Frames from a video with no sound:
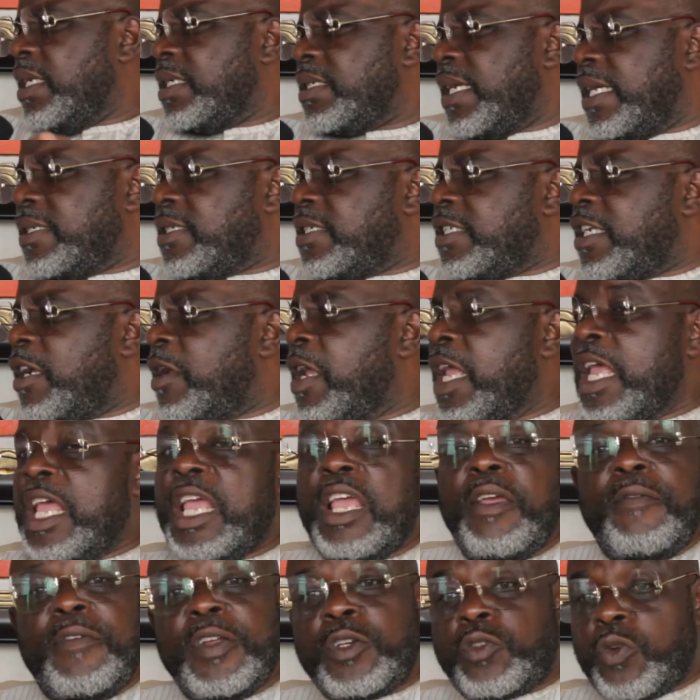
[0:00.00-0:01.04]
transitional?
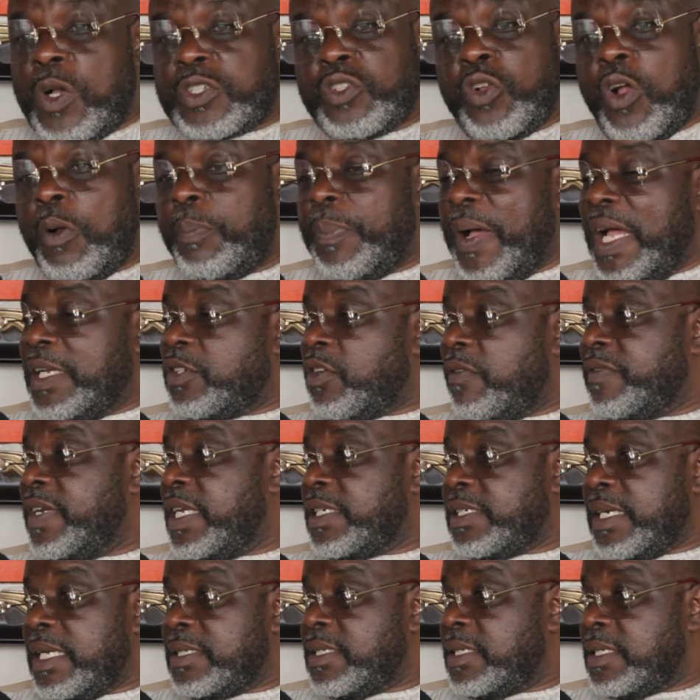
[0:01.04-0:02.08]
If it was not part of the
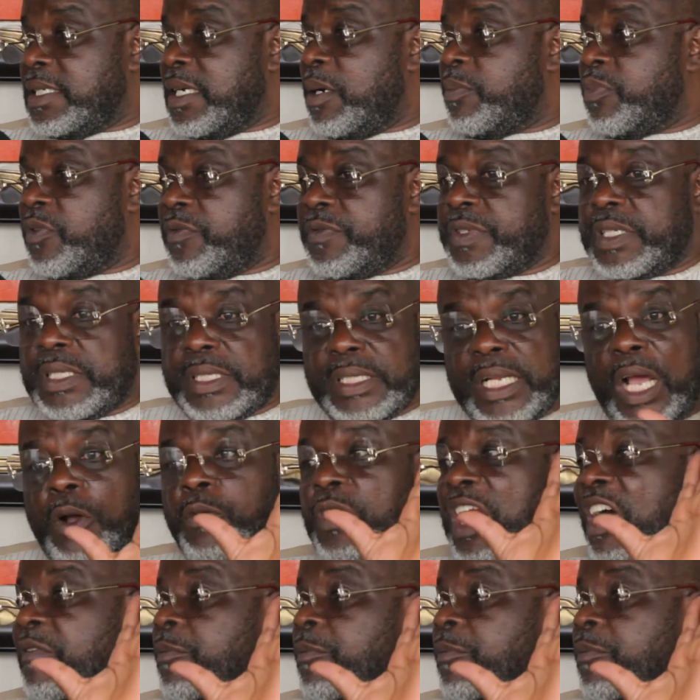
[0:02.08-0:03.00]
transitional provision, that would